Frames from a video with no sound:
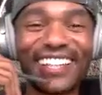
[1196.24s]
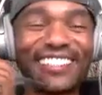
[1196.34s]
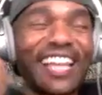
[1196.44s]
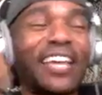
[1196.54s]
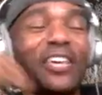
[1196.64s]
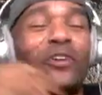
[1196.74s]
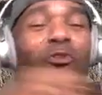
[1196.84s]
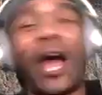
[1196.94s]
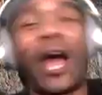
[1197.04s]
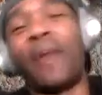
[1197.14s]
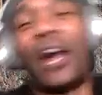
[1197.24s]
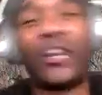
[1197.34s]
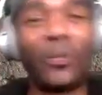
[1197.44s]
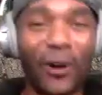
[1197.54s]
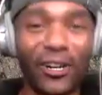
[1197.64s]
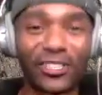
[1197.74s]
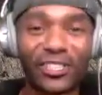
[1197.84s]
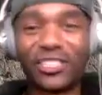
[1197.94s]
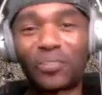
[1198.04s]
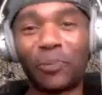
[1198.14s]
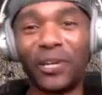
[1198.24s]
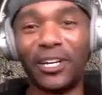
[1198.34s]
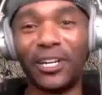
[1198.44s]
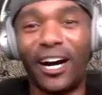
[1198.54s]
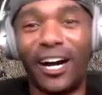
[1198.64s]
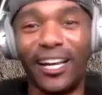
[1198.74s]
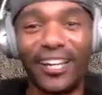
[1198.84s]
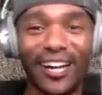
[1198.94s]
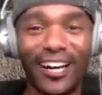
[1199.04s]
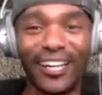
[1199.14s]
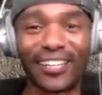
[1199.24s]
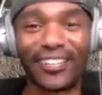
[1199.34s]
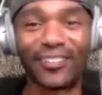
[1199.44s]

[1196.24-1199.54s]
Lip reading: It's not like you grabbed out of your purse and you just put it on at all. You